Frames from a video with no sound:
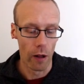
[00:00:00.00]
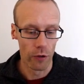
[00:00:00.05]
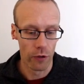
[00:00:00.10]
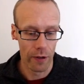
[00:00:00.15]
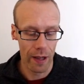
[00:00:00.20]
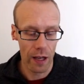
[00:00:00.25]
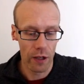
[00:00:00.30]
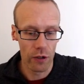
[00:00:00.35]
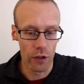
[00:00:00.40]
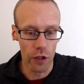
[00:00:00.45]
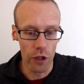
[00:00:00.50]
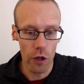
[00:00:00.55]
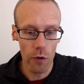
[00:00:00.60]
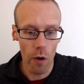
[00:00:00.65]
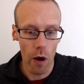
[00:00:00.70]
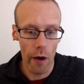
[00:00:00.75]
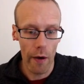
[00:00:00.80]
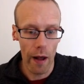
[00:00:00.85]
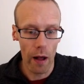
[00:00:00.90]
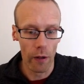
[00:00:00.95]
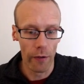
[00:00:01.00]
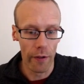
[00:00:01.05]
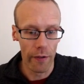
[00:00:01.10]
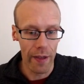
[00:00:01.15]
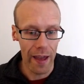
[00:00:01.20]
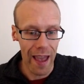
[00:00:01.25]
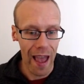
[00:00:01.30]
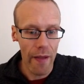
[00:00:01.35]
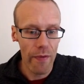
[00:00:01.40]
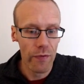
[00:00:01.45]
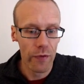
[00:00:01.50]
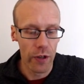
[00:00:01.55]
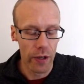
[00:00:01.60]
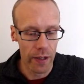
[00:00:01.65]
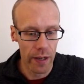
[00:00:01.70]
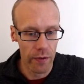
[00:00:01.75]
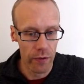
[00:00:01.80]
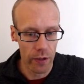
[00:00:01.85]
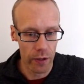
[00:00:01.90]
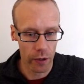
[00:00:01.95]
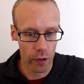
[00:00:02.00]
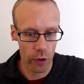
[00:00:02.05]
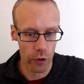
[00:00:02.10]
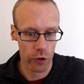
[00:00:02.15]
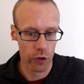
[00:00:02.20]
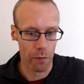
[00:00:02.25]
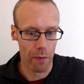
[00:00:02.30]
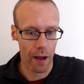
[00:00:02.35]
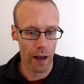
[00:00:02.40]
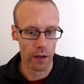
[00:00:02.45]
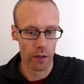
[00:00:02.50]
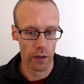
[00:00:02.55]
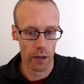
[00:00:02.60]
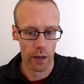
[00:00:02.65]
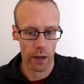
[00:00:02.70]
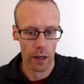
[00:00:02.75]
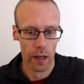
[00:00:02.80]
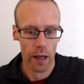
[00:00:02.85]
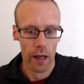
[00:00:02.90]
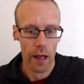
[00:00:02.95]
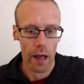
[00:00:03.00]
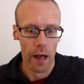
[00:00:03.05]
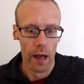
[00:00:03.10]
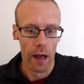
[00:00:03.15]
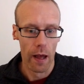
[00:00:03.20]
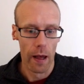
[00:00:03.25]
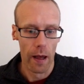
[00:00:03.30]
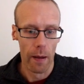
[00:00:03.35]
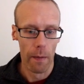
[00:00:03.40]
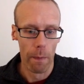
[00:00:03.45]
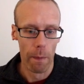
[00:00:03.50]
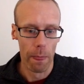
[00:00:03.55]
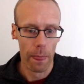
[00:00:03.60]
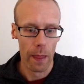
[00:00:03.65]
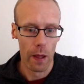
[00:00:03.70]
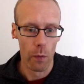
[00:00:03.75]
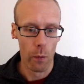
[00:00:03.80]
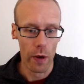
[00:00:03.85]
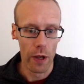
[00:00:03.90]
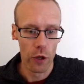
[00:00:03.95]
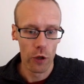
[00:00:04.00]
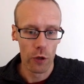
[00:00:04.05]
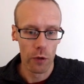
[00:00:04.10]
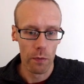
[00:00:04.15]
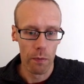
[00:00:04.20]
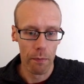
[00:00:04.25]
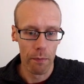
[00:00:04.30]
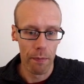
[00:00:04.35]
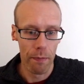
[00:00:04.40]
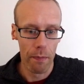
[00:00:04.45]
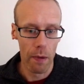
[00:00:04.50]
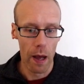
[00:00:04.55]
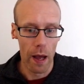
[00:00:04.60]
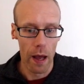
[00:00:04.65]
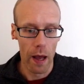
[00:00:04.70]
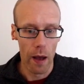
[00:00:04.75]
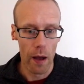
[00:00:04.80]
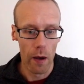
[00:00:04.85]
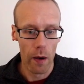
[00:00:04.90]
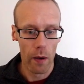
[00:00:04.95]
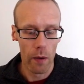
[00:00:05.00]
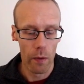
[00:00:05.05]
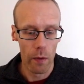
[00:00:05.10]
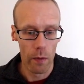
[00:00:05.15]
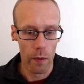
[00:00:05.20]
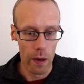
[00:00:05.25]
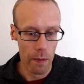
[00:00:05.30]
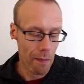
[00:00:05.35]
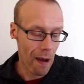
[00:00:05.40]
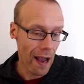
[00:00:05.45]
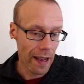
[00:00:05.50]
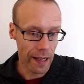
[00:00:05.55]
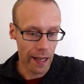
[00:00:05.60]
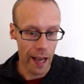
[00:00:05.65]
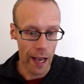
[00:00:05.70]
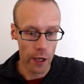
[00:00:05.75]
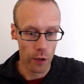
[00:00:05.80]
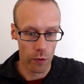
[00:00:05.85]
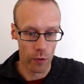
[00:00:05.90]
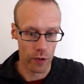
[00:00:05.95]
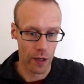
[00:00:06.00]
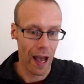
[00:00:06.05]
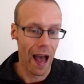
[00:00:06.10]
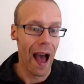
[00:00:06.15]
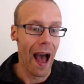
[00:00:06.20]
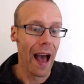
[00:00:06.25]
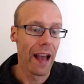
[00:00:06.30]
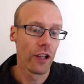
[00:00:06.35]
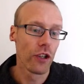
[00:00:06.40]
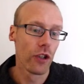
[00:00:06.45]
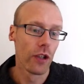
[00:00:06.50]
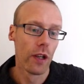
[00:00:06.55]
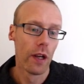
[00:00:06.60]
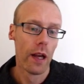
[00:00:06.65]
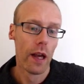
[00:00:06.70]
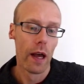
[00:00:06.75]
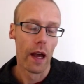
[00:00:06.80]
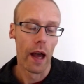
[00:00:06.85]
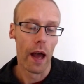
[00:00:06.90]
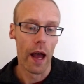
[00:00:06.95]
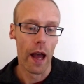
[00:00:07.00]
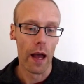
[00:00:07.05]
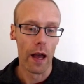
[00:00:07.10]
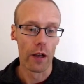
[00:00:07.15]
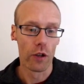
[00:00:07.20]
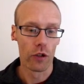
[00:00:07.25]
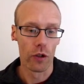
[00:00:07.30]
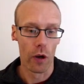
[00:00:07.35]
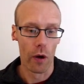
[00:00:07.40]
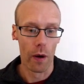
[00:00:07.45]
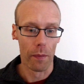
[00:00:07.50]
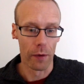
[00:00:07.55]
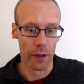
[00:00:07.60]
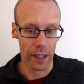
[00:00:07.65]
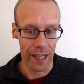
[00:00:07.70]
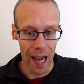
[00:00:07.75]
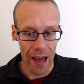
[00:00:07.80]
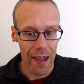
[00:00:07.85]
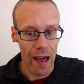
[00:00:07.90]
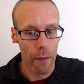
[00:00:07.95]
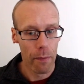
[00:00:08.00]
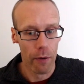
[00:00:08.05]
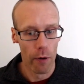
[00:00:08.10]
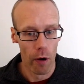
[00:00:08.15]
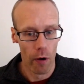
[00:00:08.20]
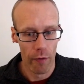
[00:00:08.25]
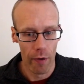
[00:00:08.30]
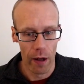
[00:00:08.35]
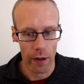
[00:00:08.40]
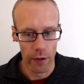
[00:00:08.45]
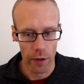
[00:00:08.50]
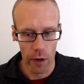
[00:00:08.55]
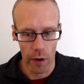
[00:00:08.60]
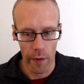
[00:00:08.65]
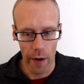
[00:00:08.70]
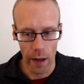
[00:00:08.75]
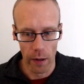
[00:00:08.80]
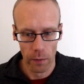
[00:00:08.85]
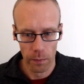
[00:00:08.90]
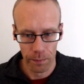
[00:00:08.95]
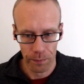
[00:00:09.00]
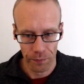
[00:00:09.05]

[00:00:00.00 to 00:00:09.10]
So that's the URL that they entered into the customizer, which in my case was a hash. So I'm going to get that profile URL.